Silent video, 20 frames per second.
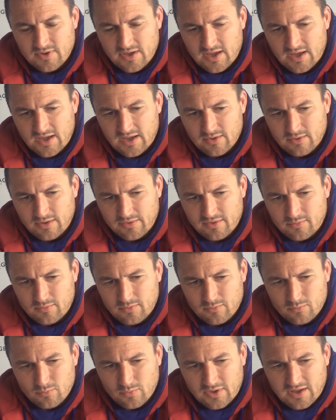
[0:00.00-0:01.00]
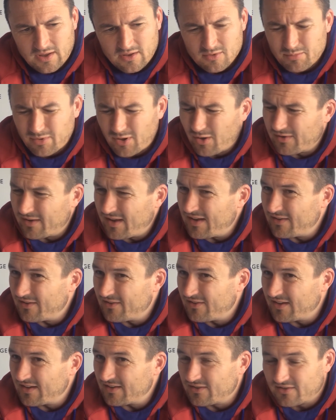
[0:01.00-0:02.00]
I think we kicked the ball
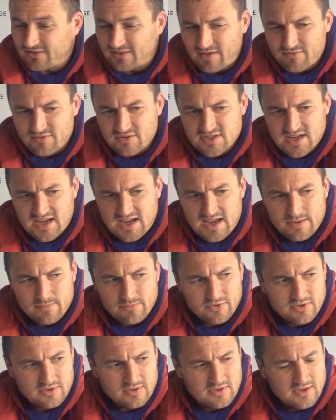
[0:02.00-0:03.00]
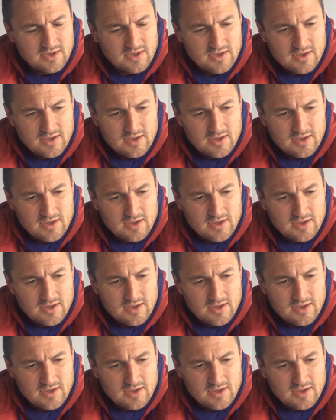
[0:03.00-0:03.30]
dead 6 or 7 times, and